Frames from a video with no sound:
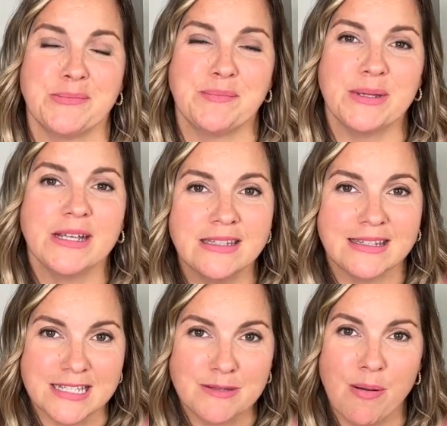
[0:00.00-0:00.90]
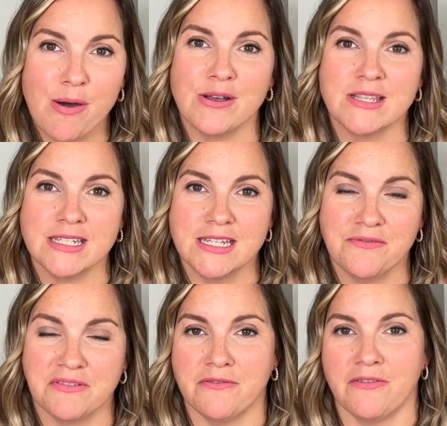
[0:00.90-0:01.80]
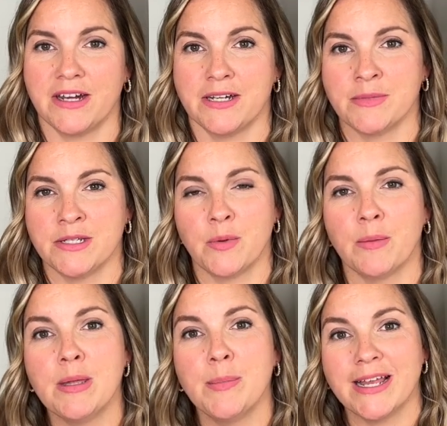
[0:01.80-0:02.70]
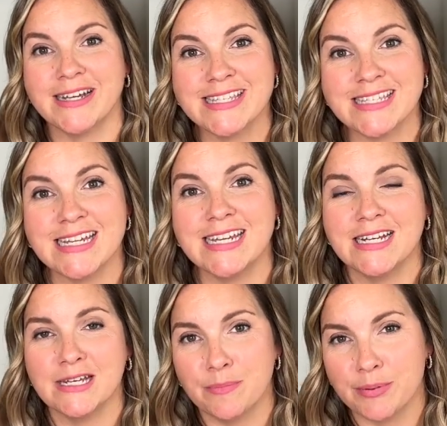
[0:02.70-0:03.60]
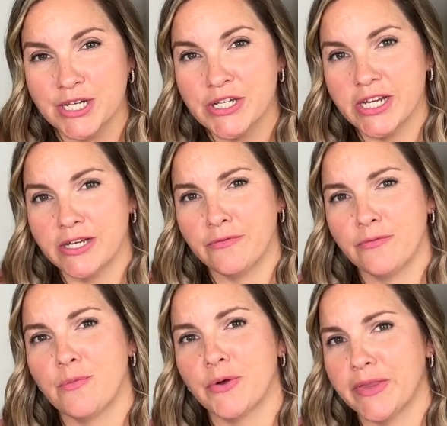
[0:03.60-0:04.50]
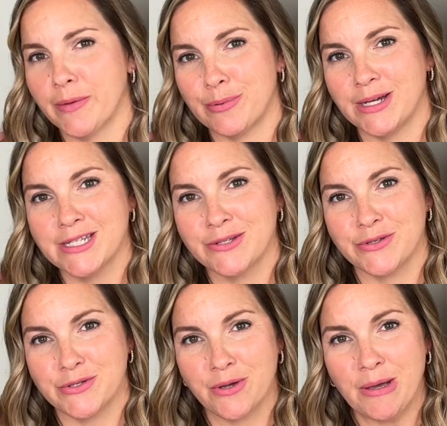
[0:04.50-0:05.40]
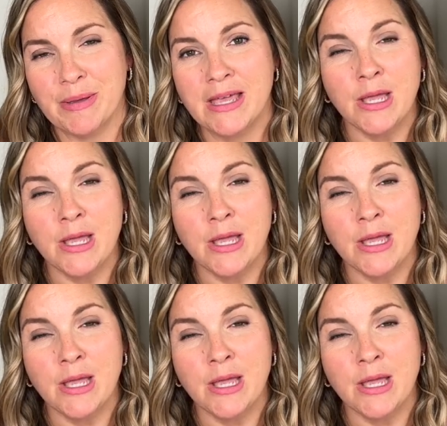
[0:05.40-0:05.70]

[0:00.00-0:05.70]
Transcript: build this positive environment where people are seen and appreciated for what they bring to the job,